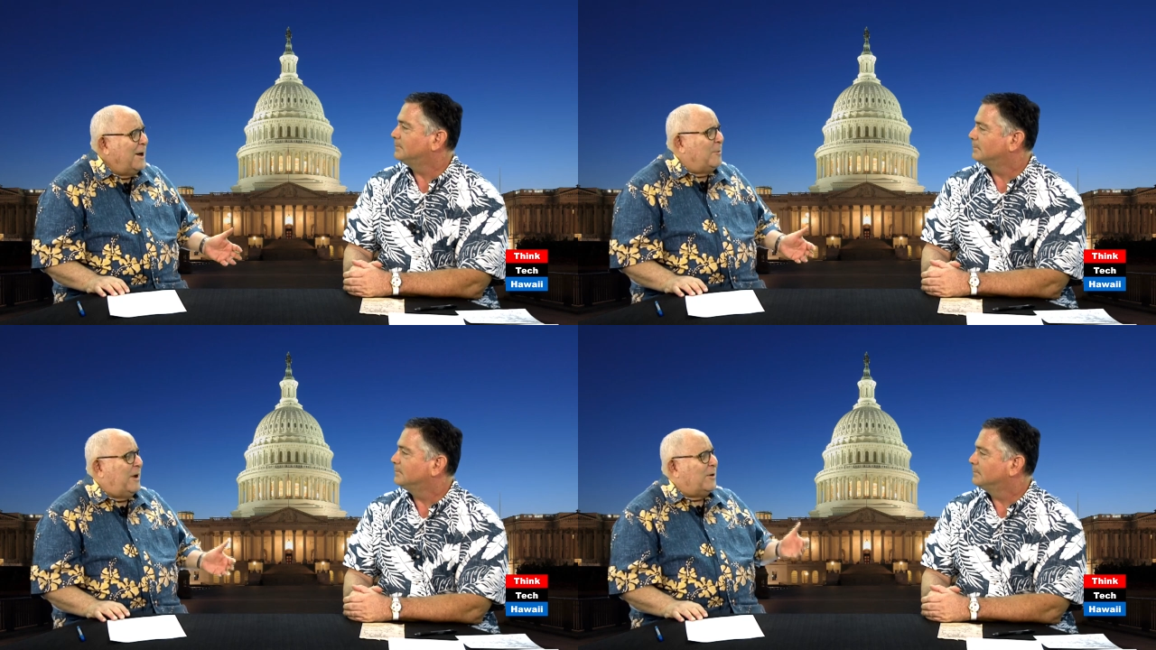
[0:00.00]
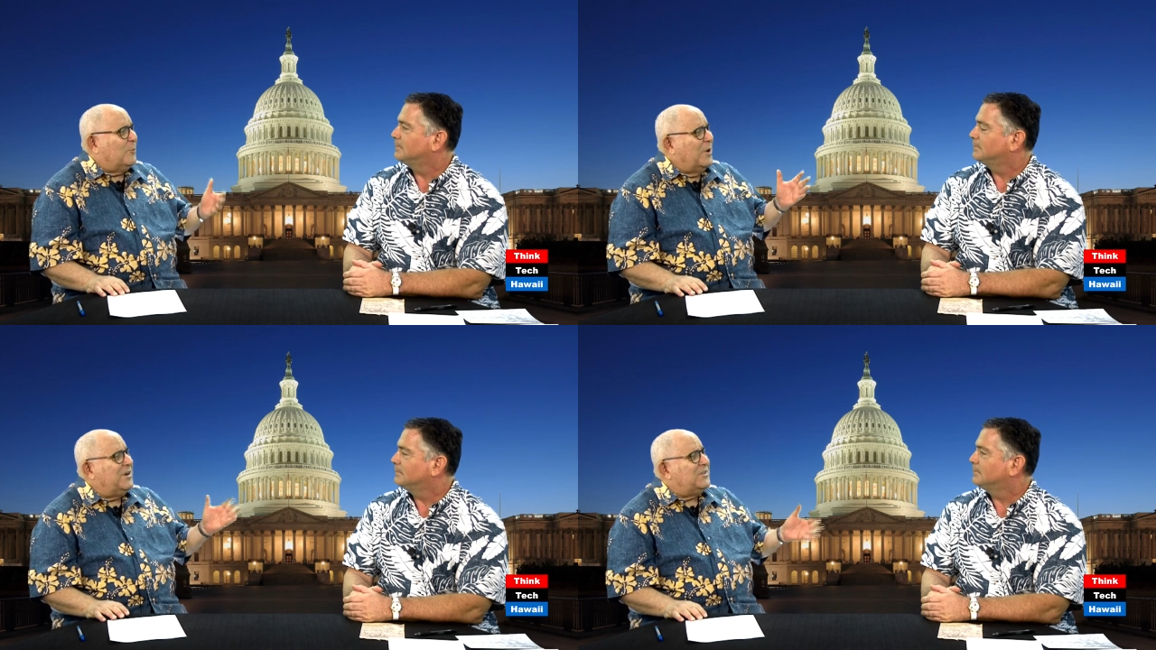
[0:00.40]
Speaker 1: about
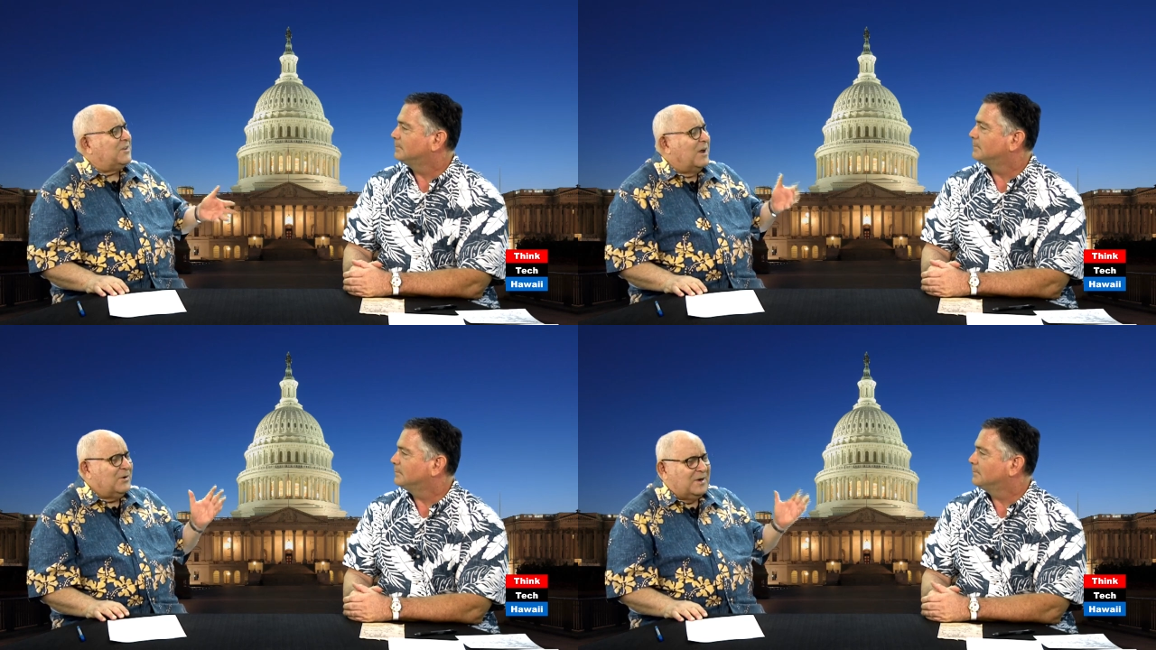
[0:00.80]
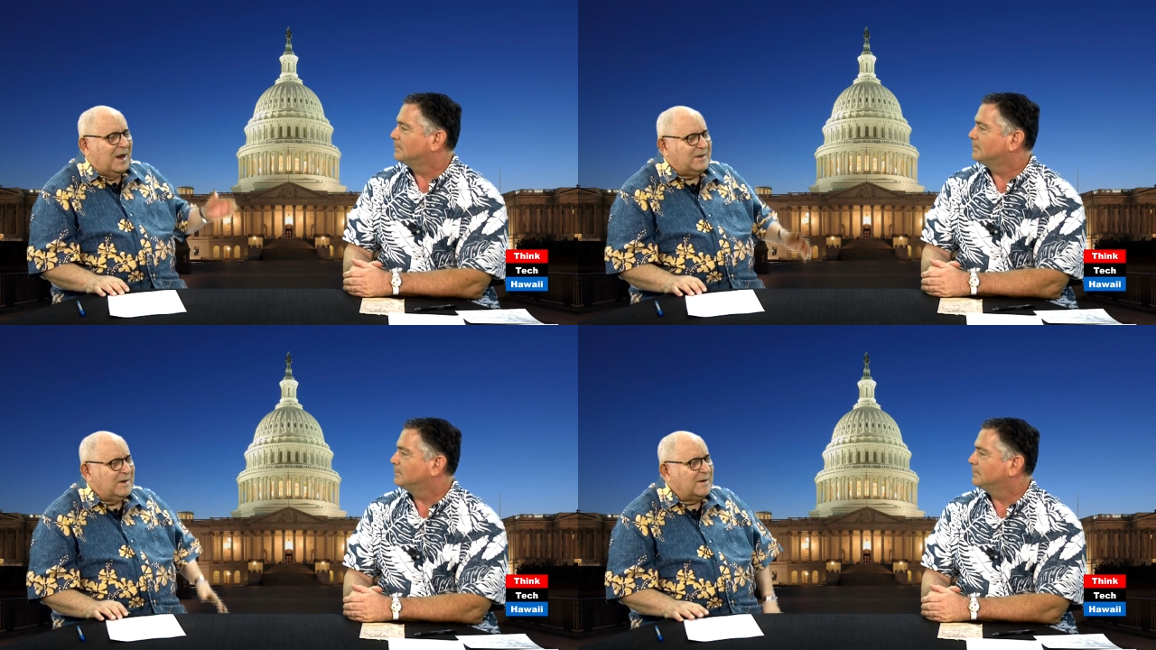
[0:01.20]
what he's done or
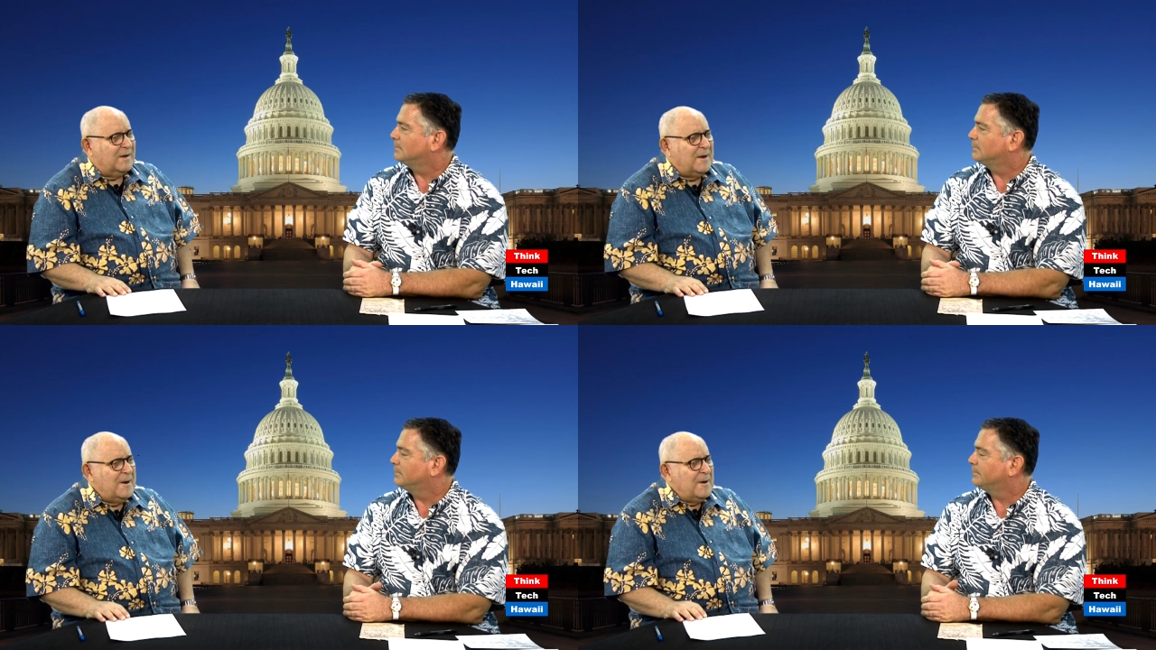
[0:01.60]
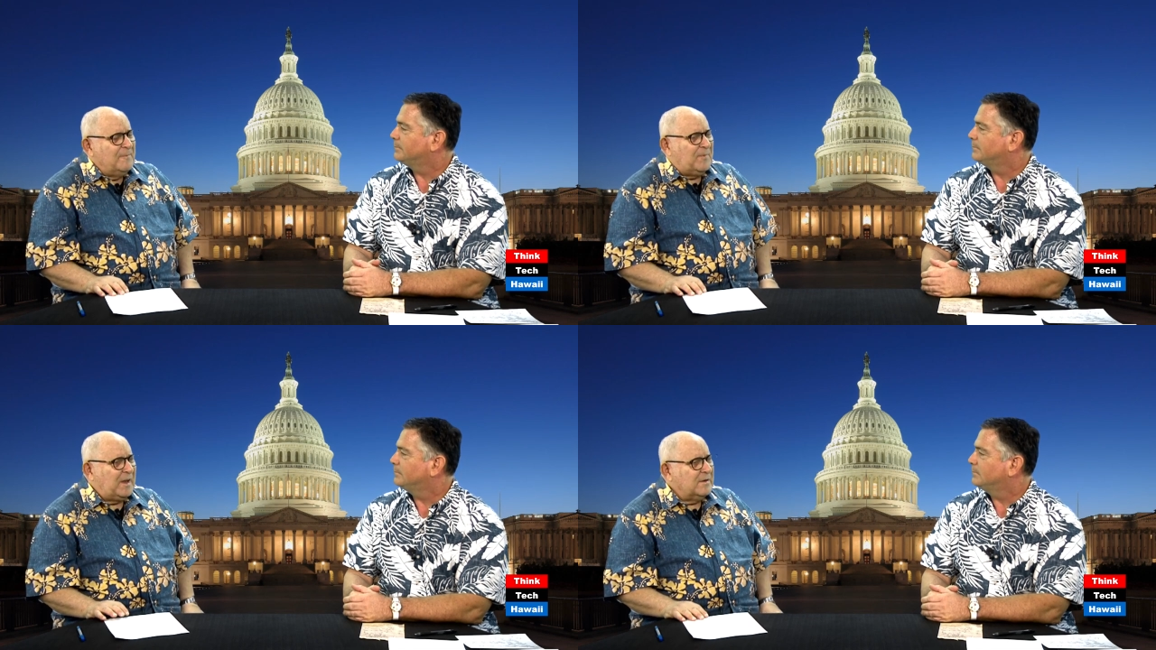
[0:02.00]
not done.
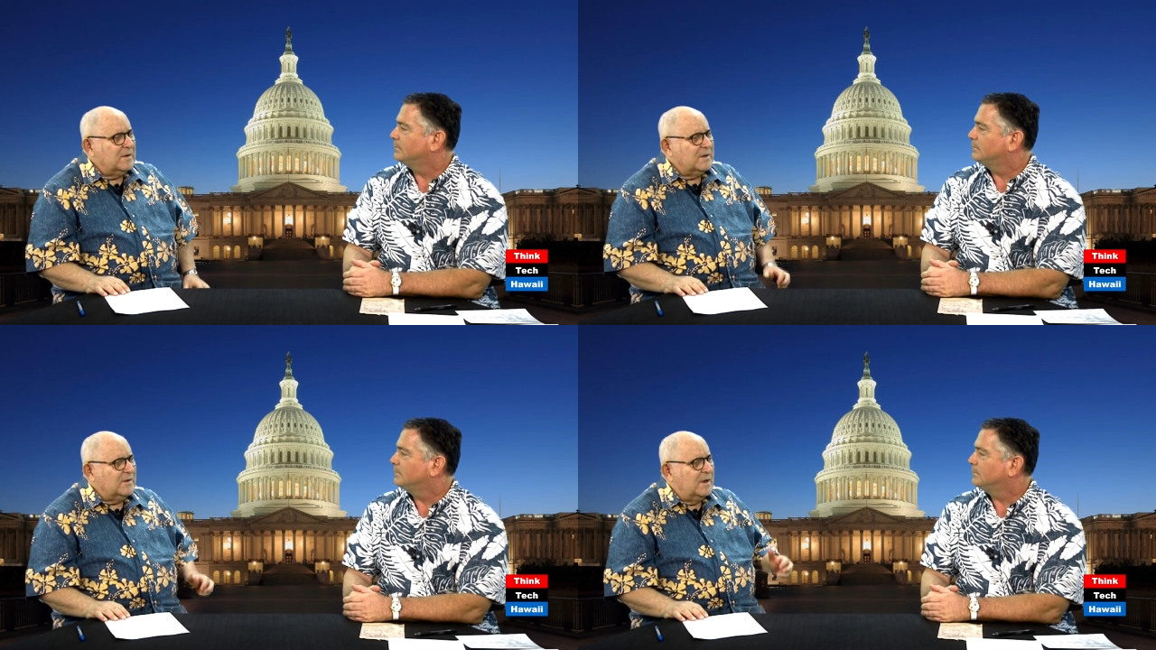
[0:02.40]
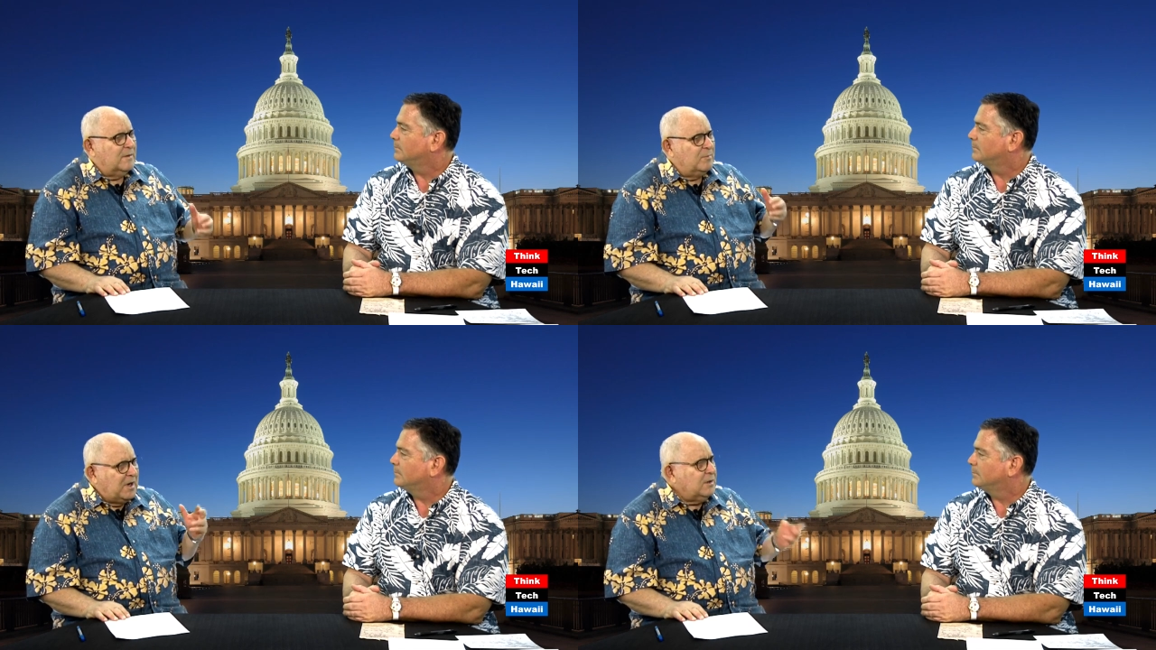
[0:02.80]
And in the
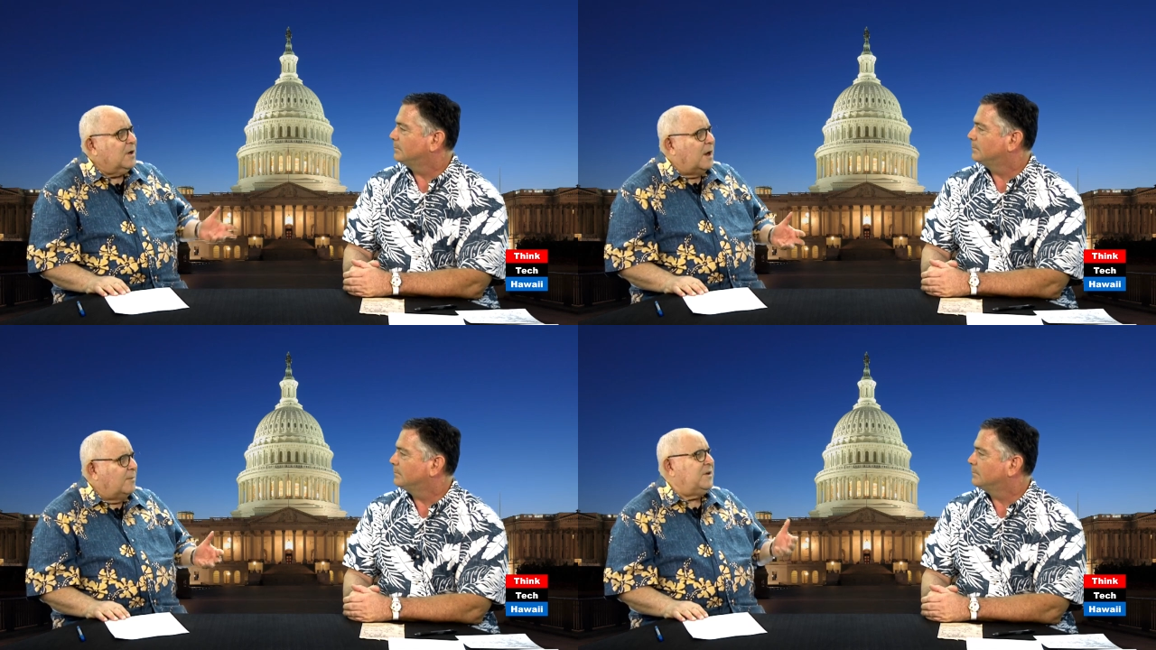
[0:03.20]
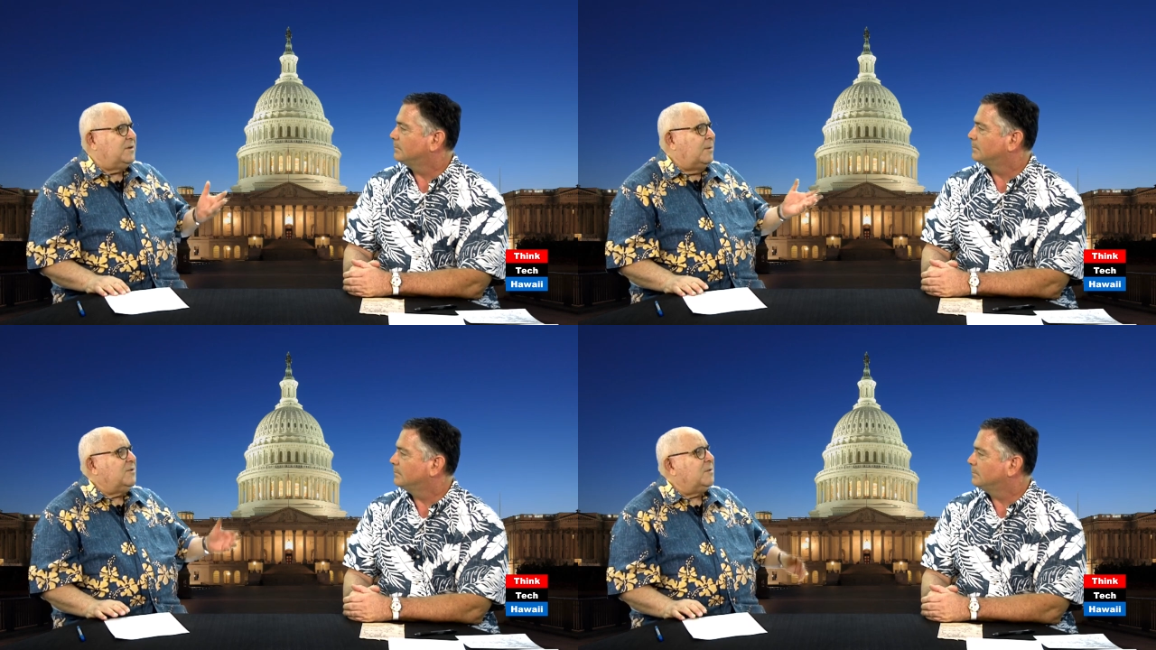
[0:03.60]
meantime, he
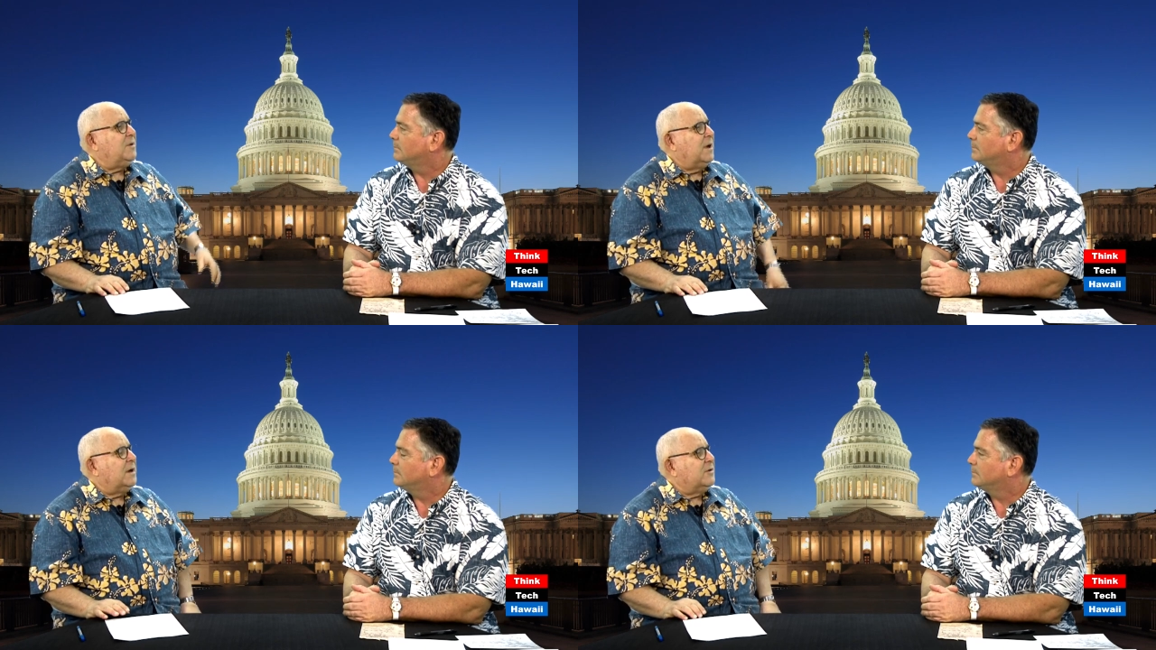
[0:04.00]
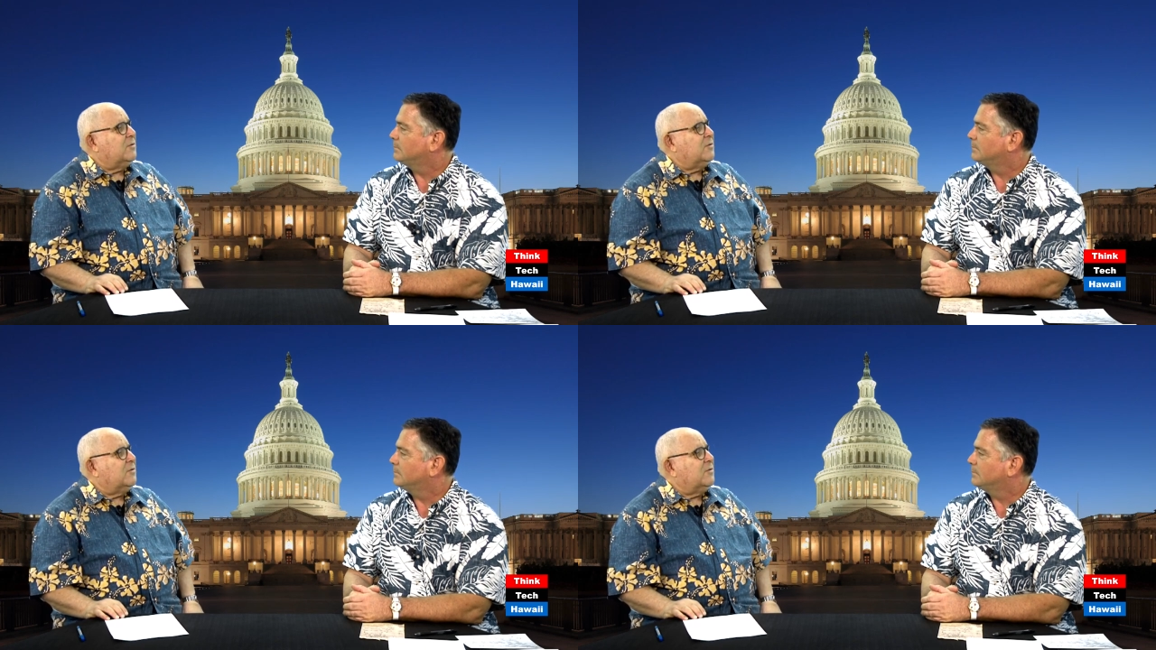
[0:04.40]
seems to be getting